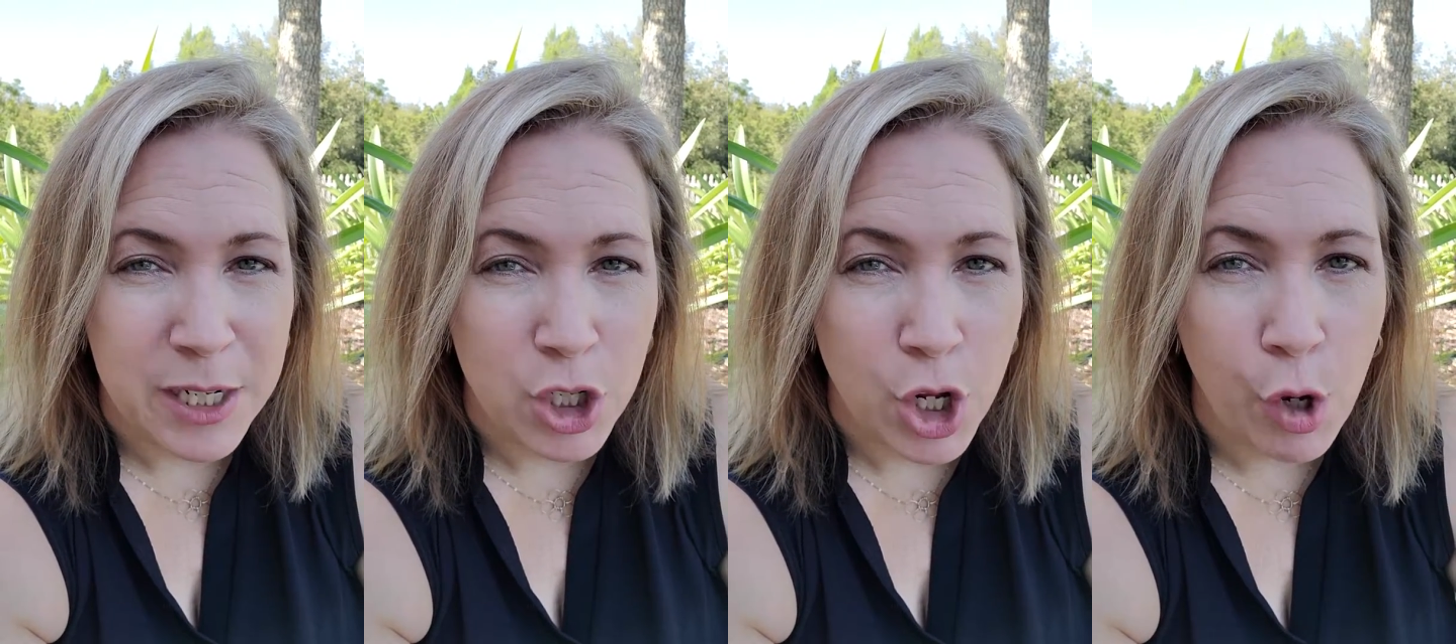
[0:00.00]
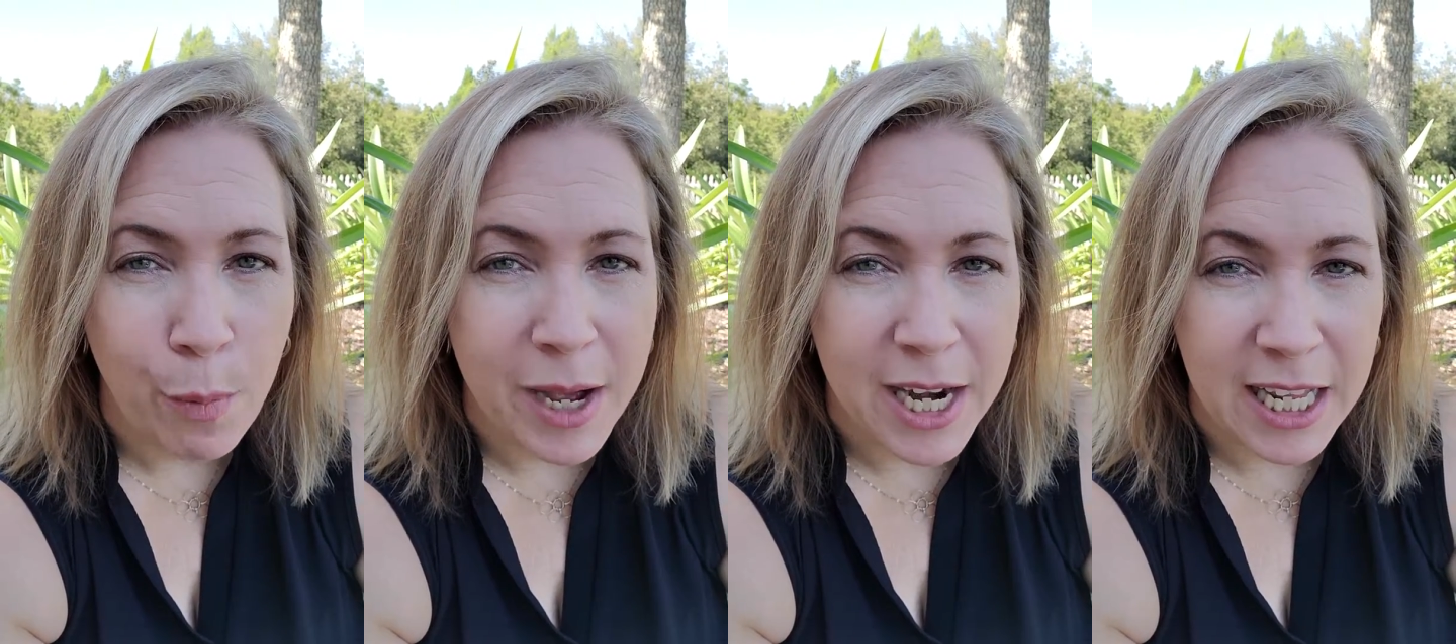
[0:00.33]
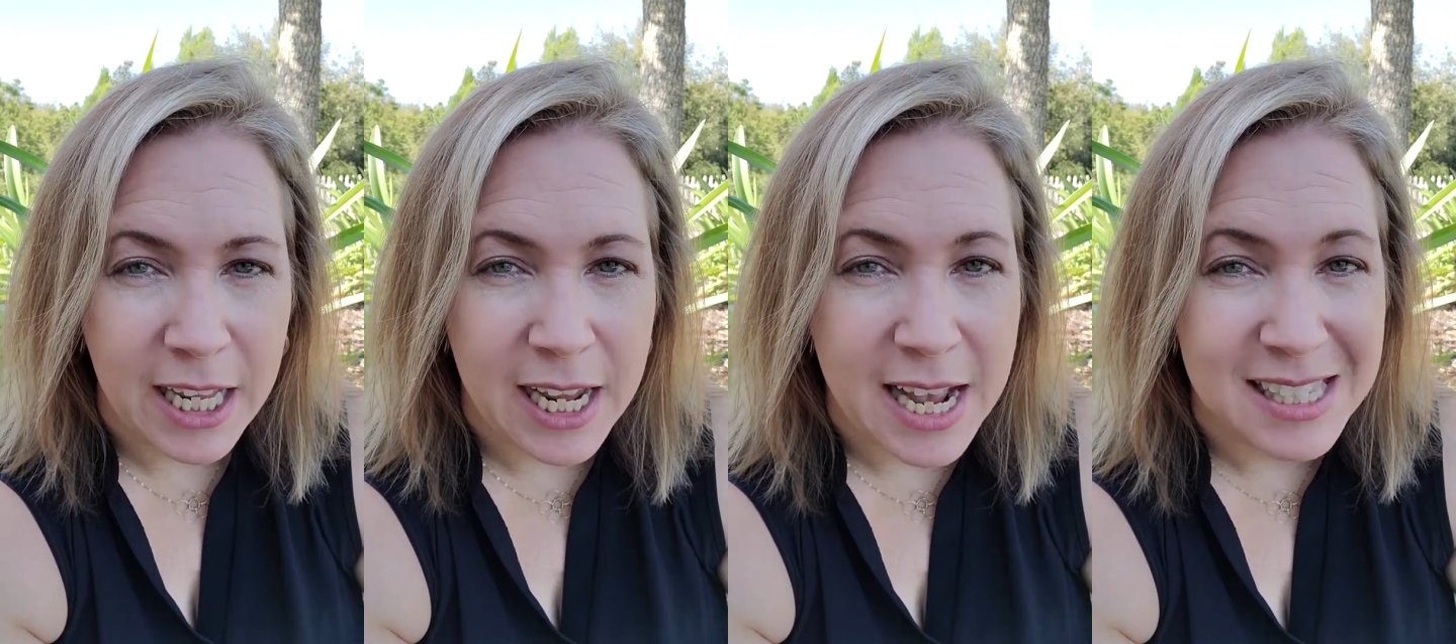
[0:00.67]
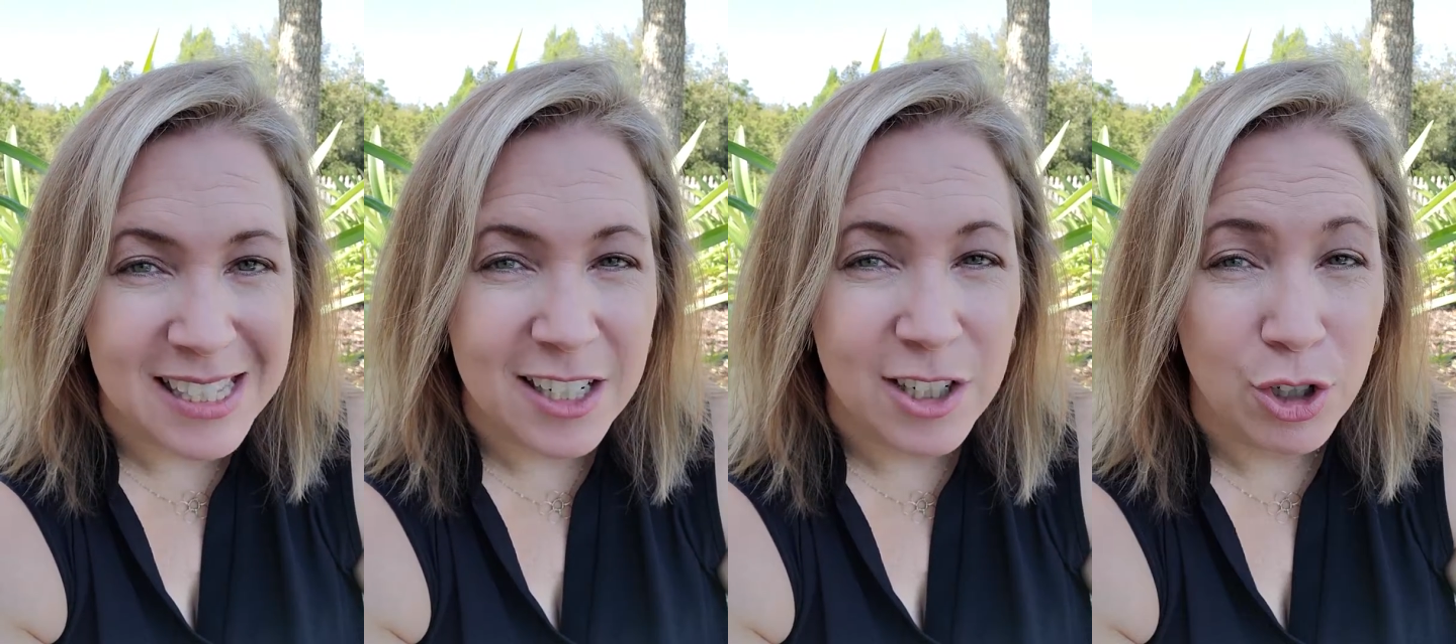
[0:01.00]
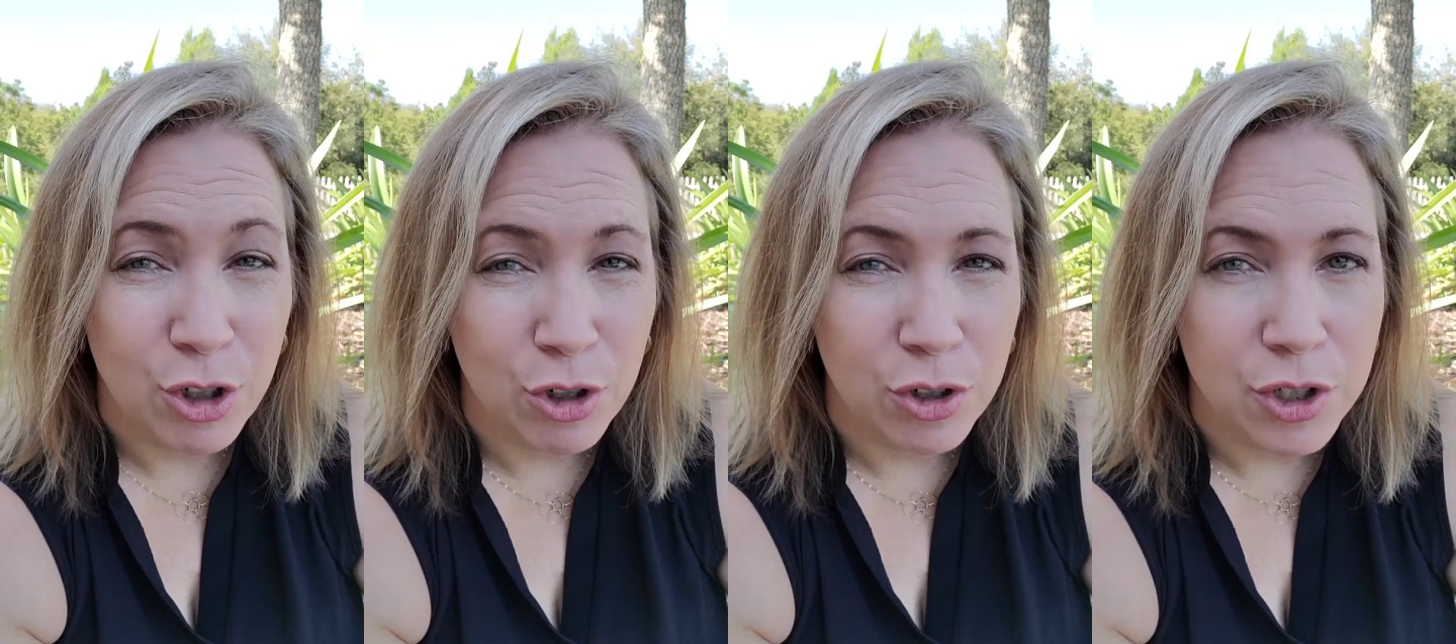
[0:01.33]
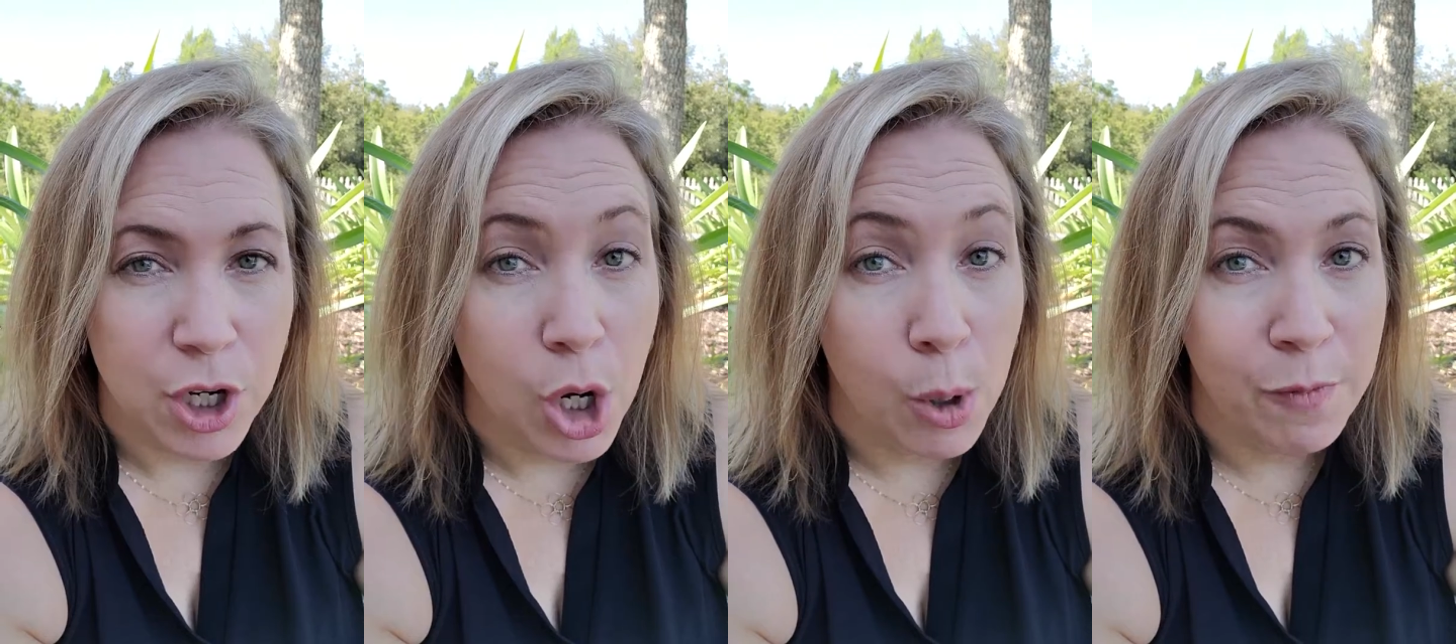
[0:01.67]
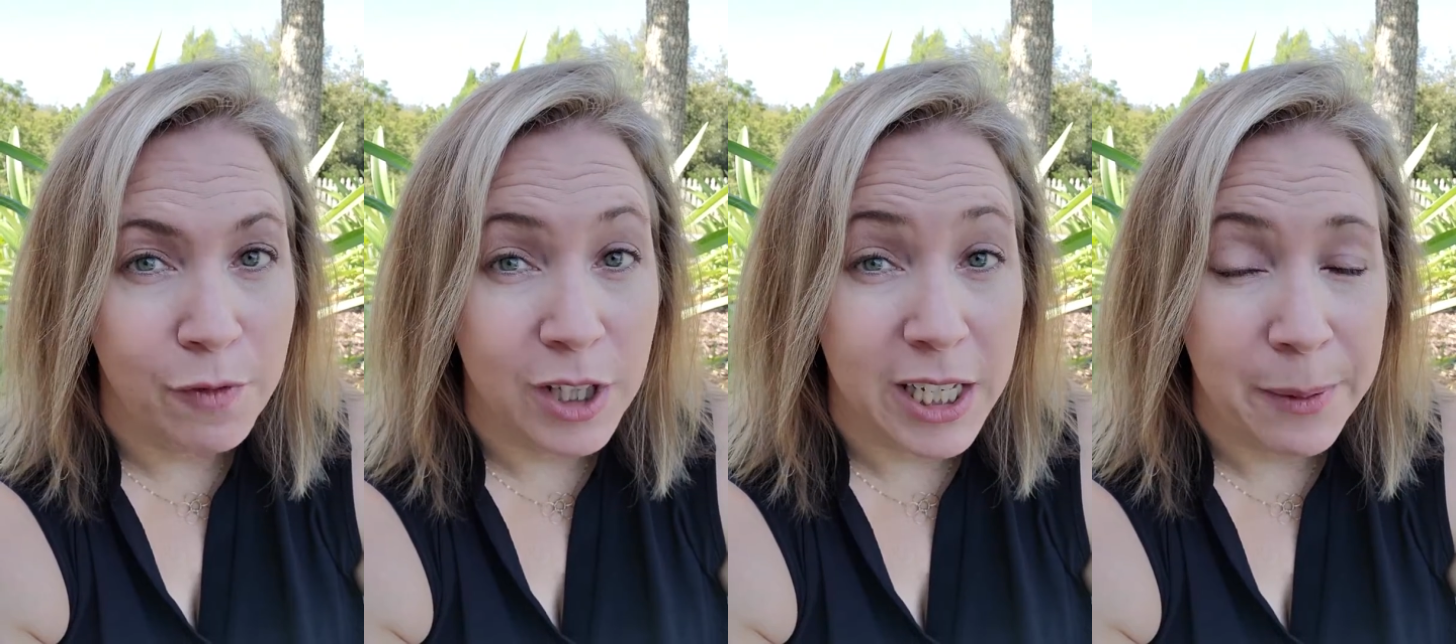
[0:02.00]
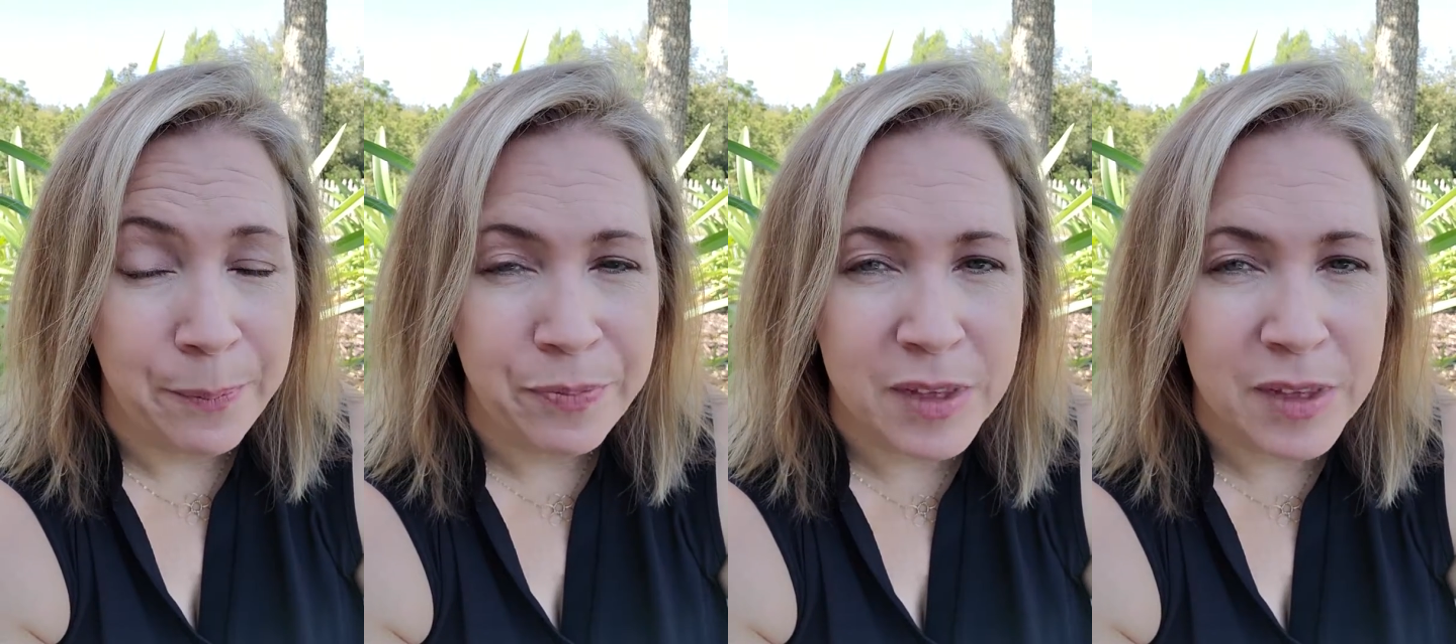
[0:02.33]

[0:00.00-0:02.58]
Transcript: nobody as an adult, hopefully,